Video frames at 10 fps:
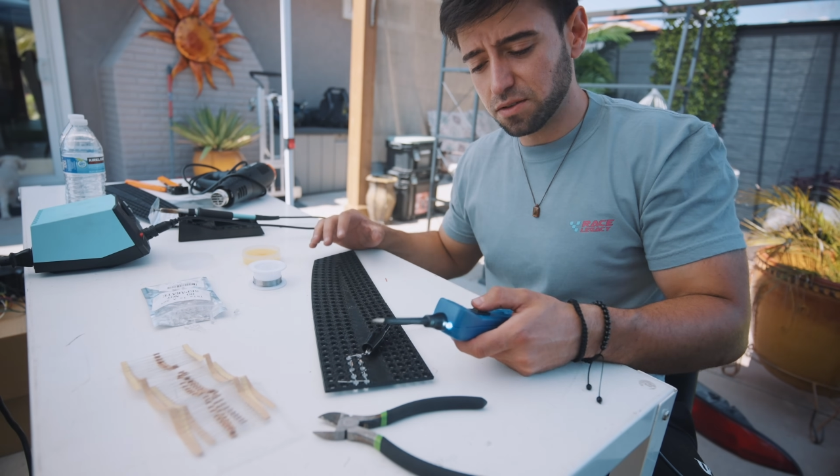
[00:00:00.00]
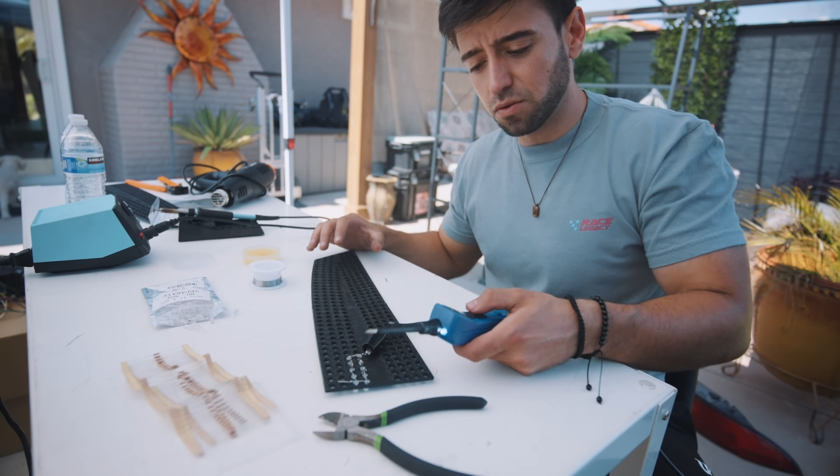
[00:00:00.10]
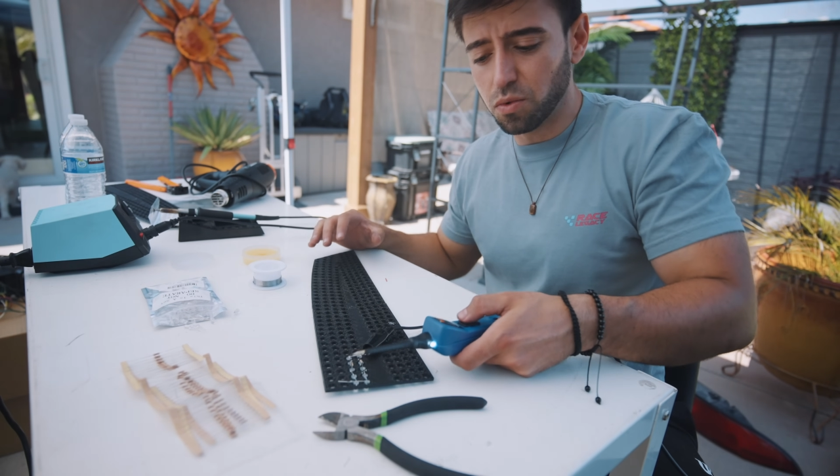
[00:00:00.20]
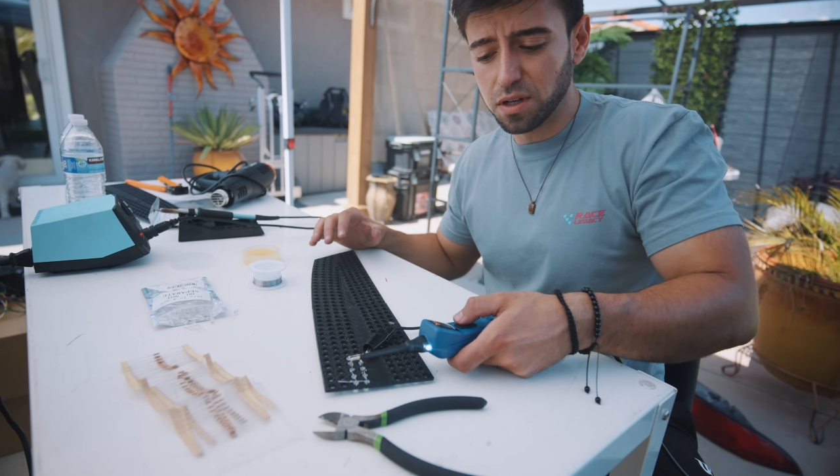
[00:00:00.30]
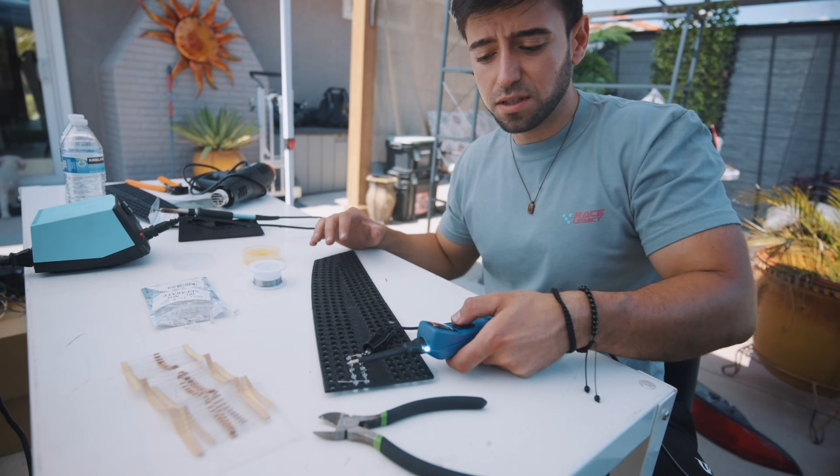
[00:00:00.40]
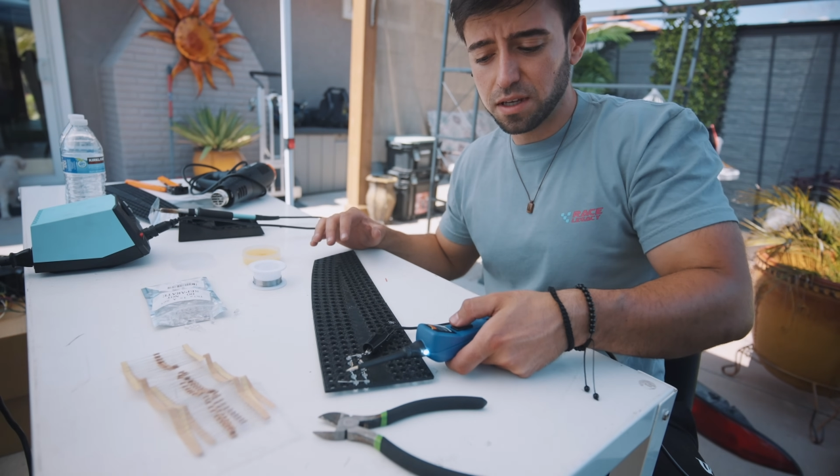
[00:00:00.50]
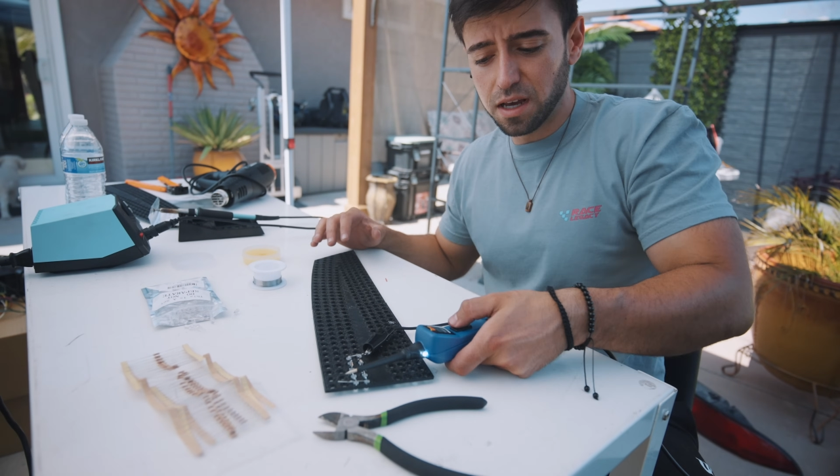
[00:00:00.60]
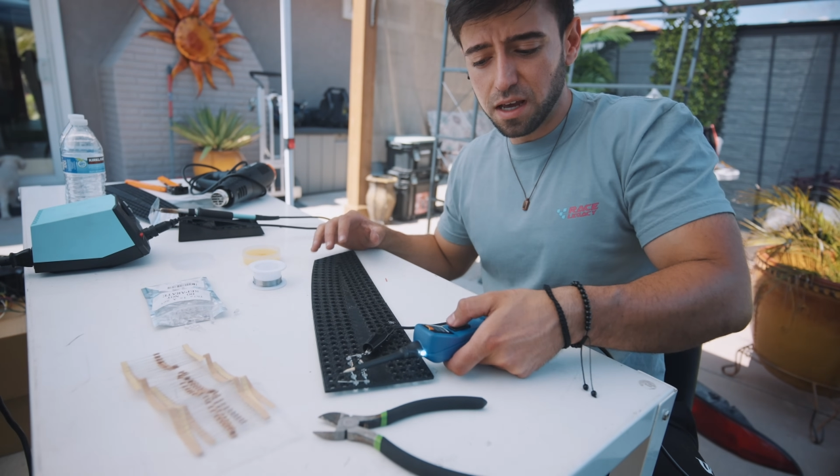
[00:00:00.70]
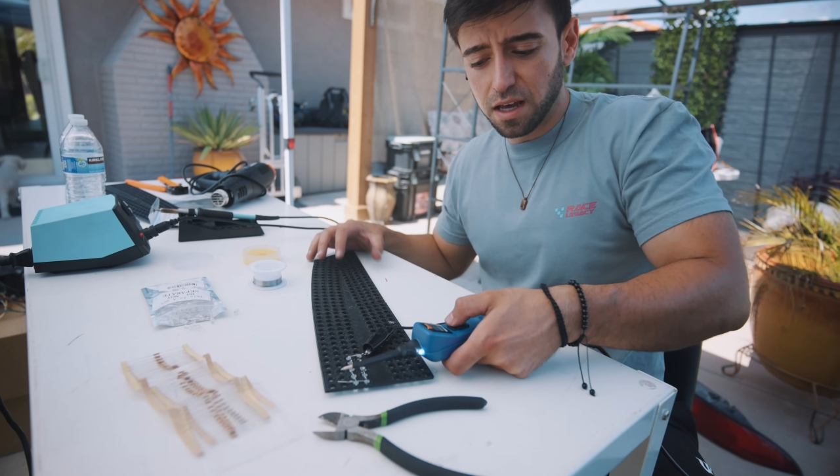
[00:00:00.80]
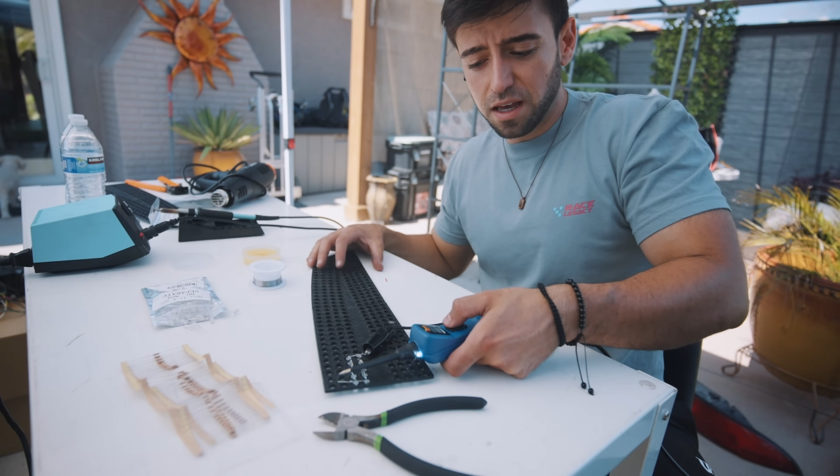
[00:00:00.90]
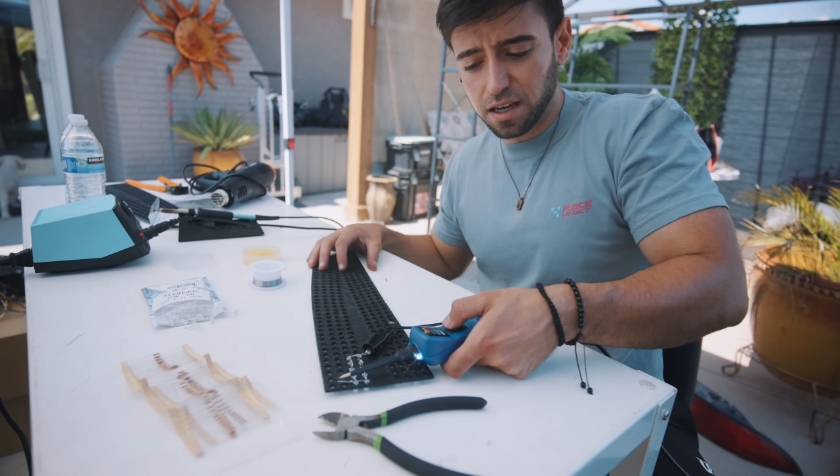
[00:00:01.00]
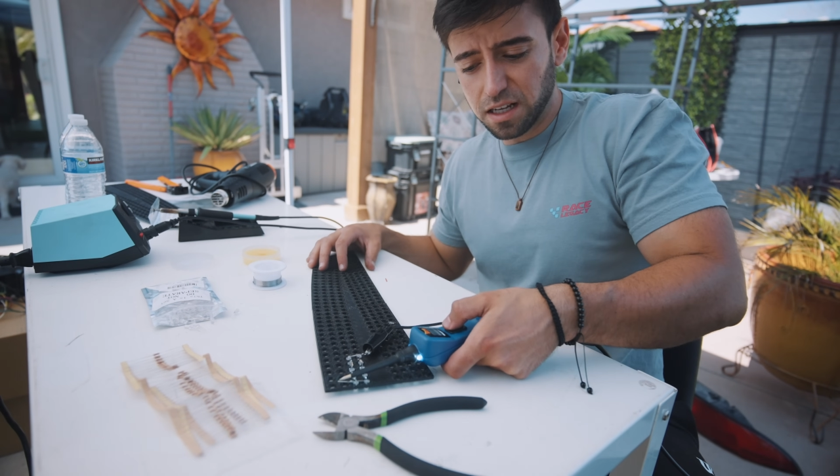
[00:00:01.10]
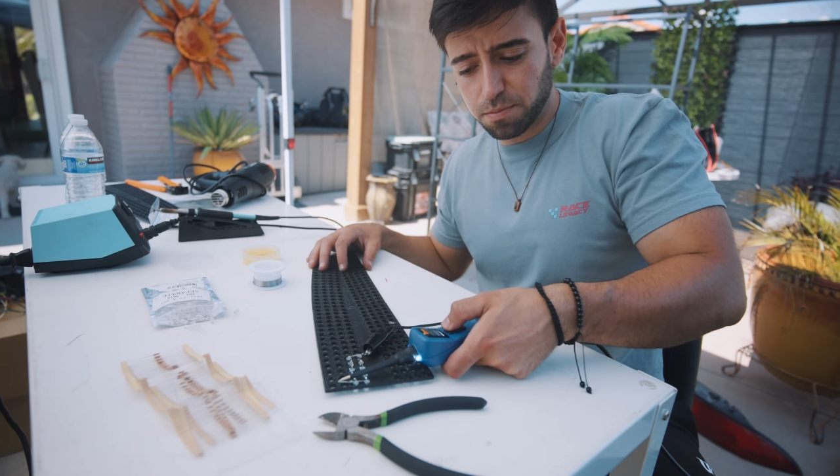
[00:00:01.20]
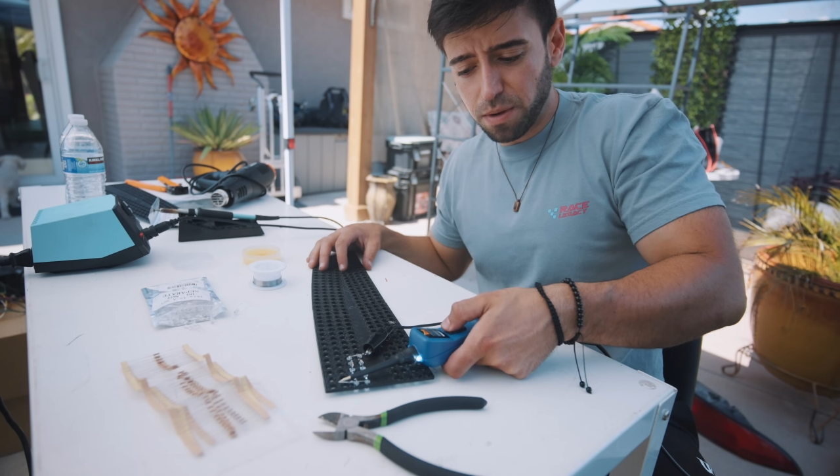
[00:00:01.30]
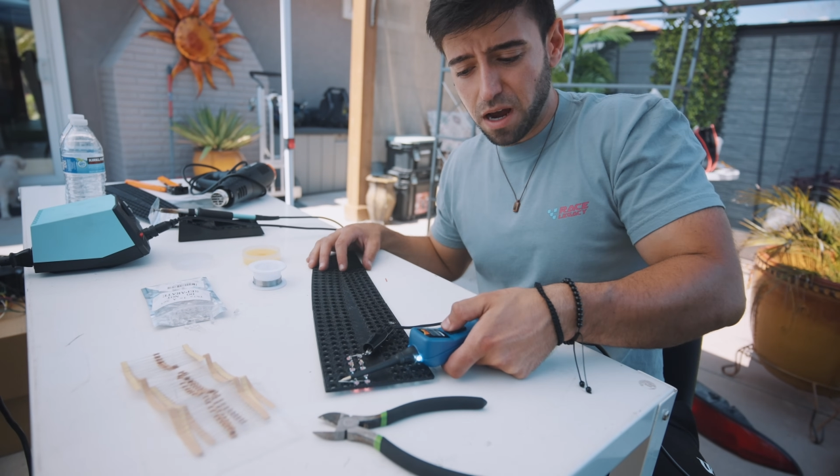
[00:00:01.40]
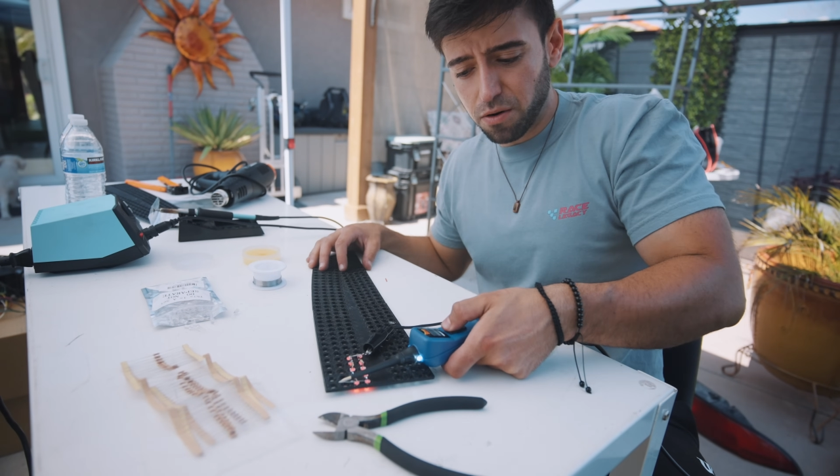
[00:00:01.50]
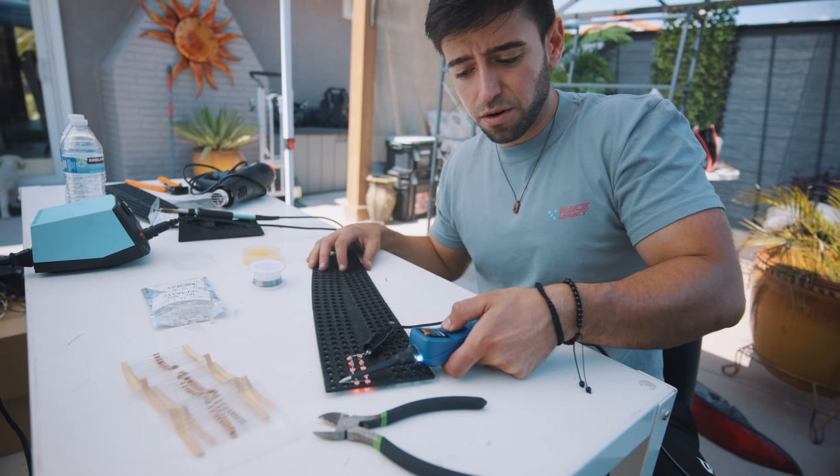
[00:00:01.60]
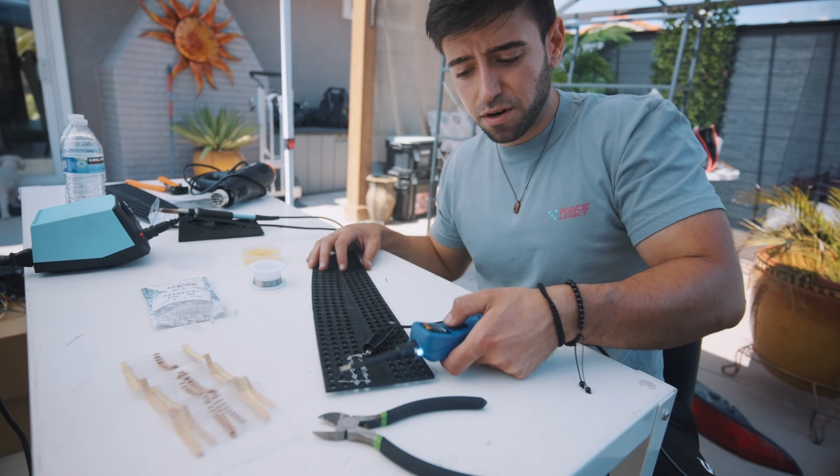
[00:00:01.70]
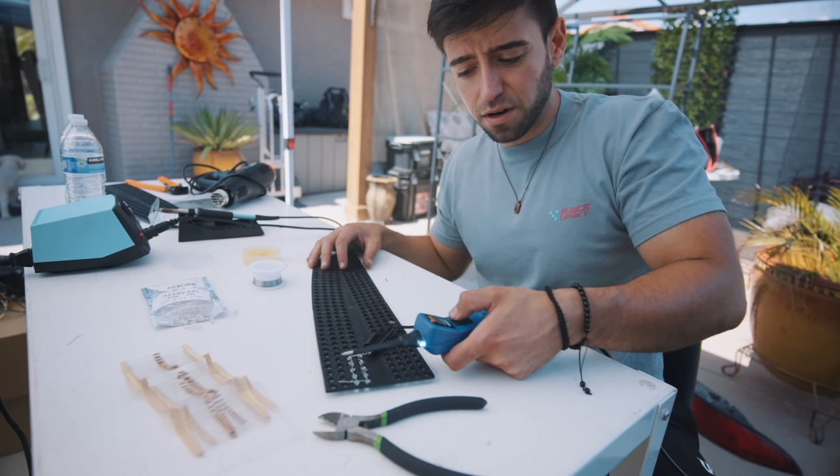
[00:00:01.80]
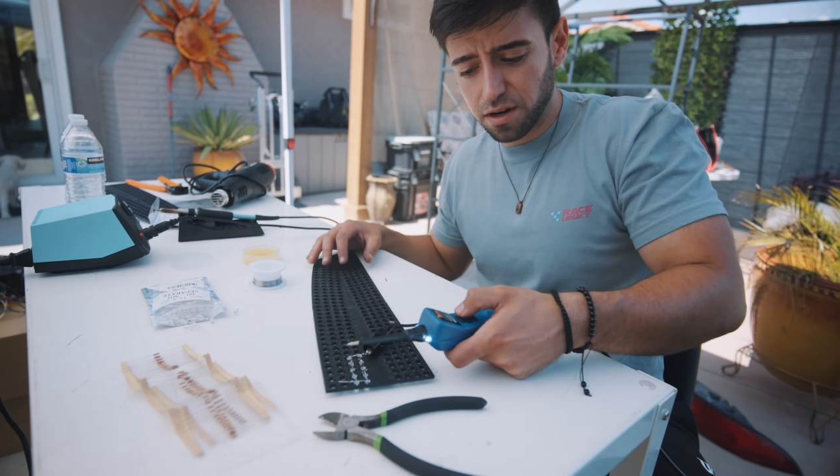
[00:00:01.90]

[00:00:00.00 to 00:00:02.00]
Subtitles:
So once it gets power,